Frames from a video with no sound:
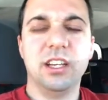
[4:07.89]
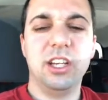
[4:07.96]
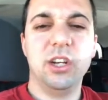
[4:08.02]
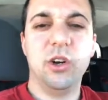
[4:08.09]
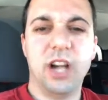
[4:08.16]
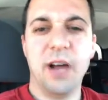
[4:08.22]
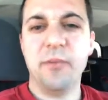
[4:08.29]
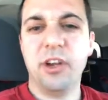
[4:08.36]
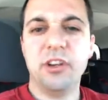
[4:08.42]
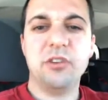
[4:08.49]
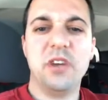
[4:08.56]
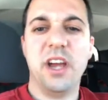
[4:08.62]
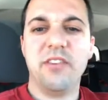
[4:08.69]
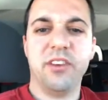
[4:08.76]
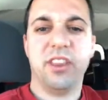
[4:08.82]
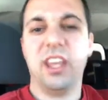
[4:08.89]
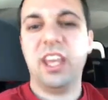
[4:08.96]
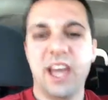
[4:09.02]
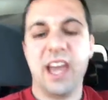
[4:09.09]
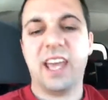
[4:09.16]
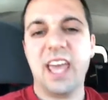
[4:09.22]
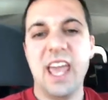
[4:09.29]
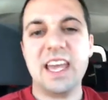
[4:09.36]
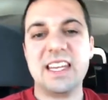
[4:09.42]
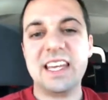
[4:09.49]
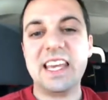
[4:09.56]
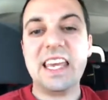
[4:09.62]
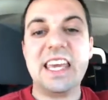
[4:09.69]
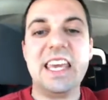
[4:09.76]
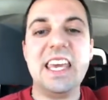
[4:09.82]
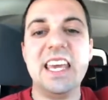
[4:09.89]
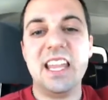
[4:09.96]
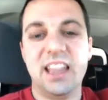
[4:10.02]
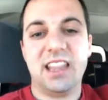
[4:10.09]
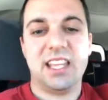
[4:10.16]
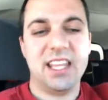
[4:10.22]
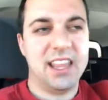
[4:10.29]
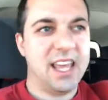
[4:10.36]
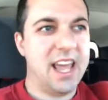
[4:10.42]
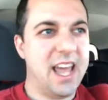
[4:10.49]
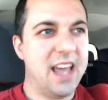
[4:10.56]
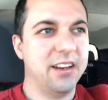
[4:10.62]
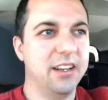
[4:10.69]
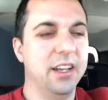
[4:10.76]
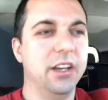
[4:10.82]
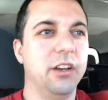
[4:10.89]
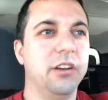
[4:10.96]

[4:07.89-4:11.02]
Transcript: I'm going to do everything I can to get to that,